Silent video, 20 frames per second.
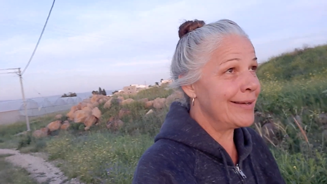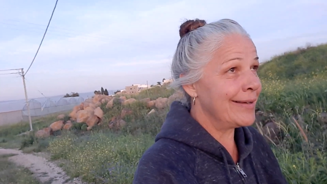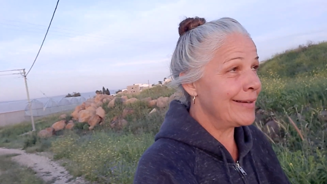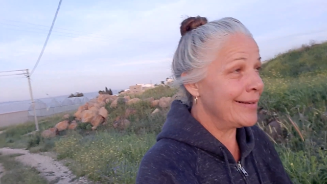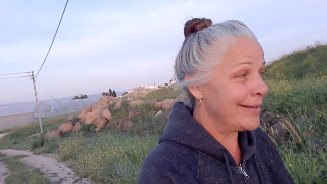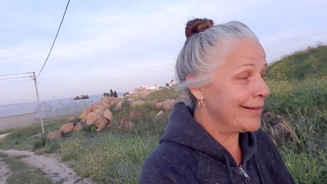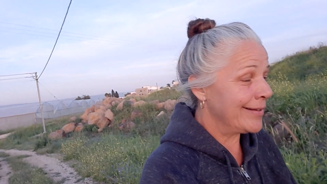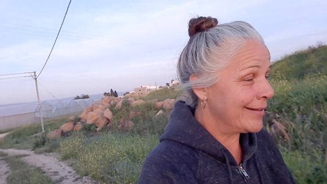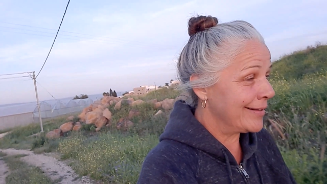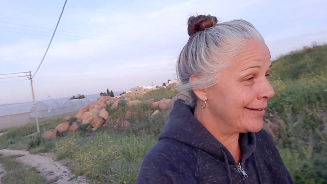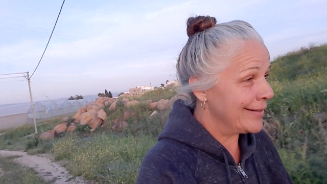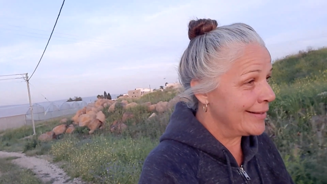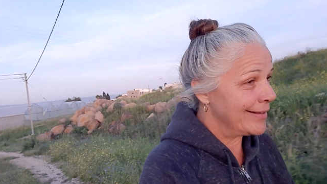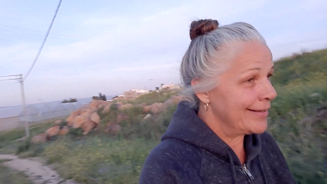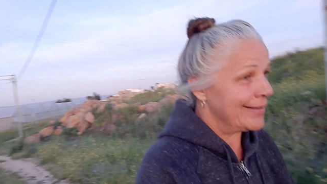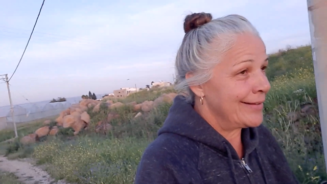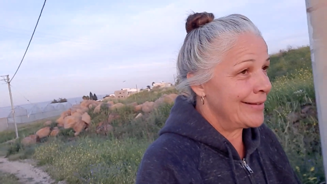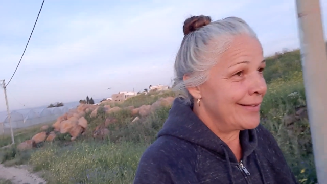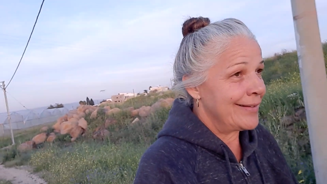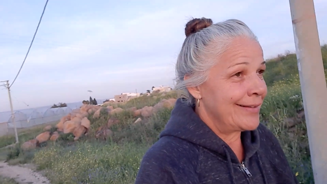
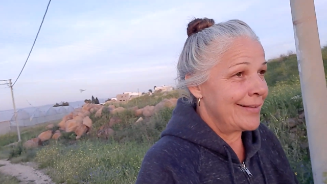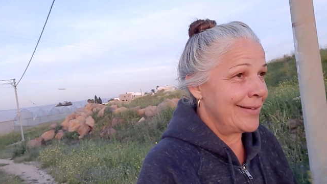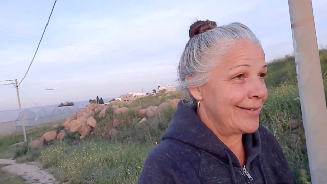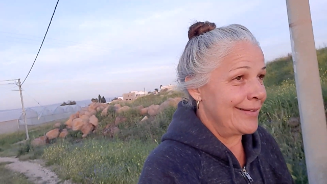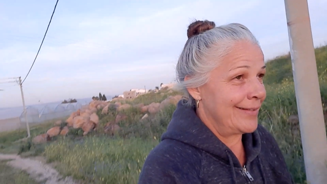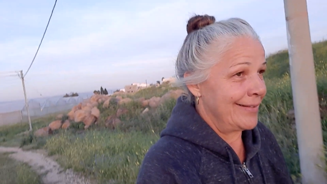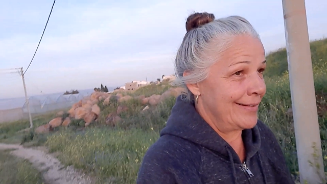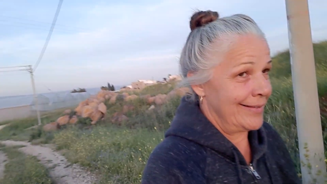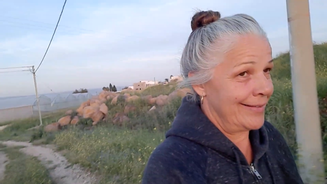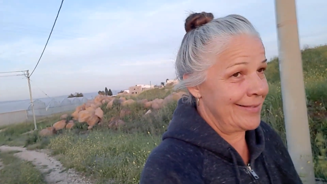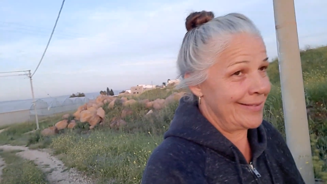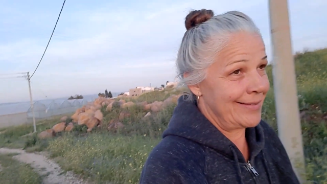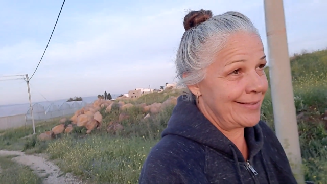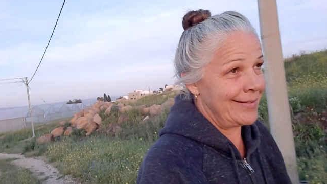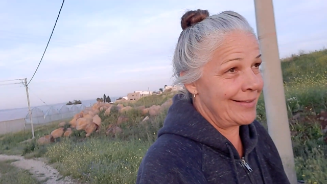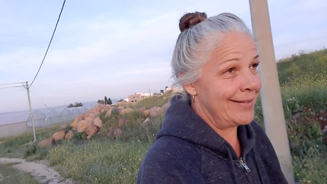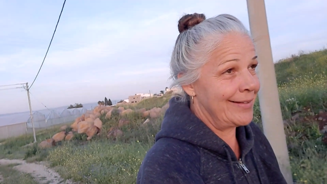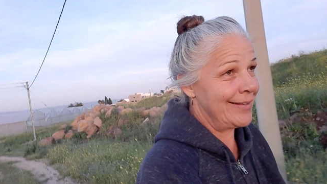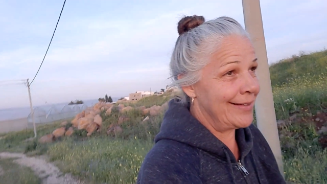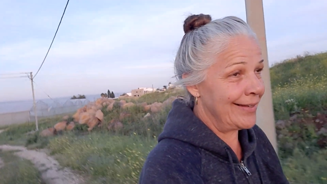
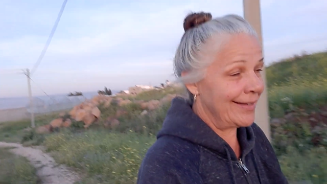Nothing is said.